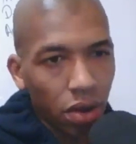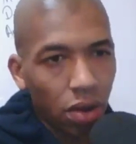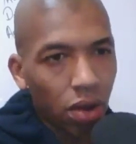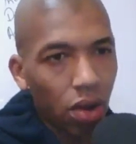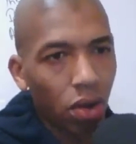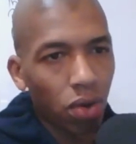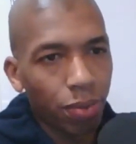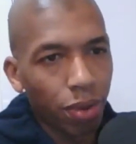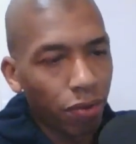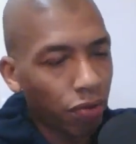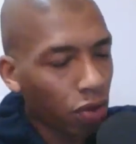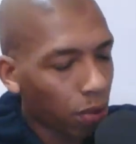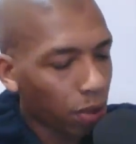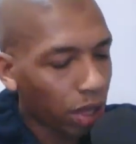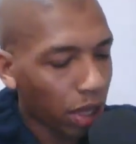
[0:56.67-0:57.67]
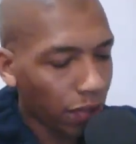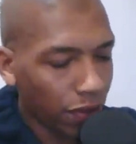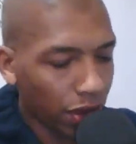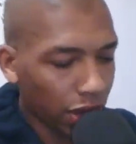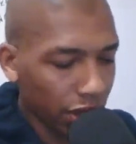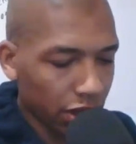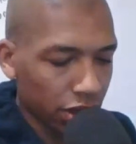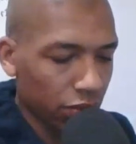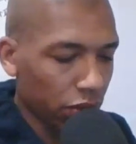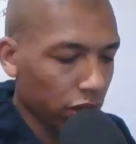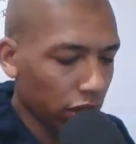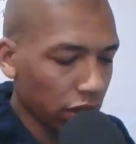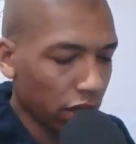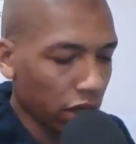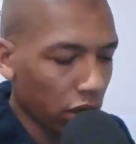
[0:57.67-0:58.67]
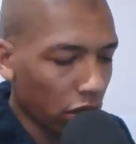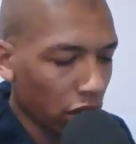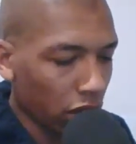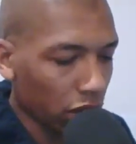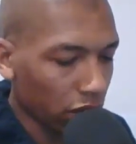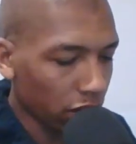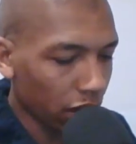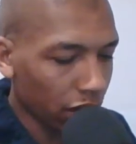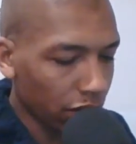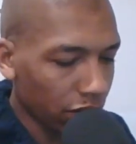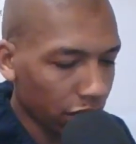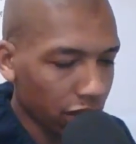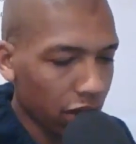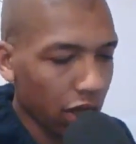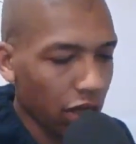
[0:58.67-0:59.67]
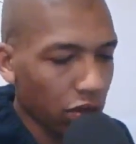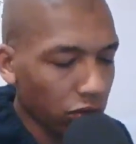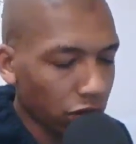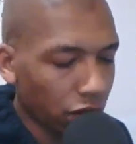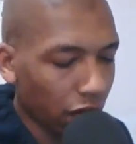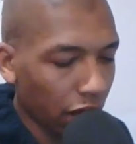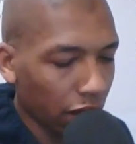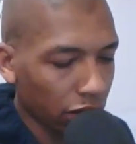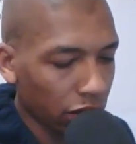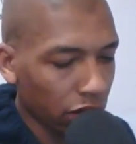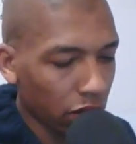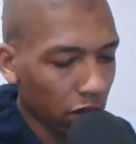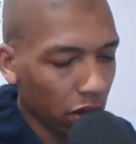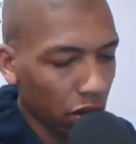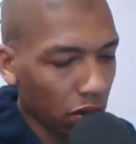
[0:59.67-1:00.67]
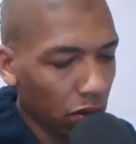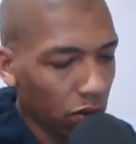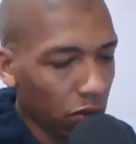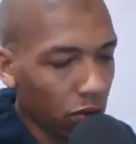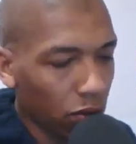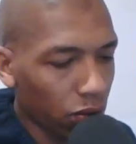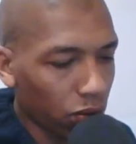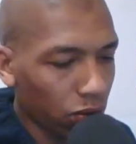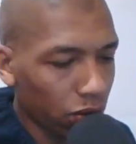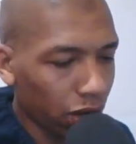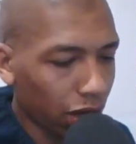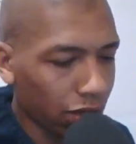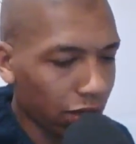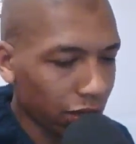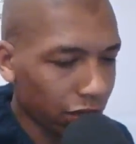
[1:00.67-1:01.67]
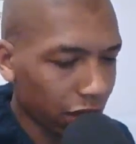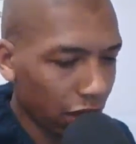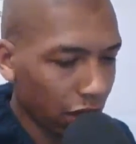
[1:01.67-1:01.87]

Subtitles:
oh, before we even get to what he did in August, let's just take you down to a whole. Let's just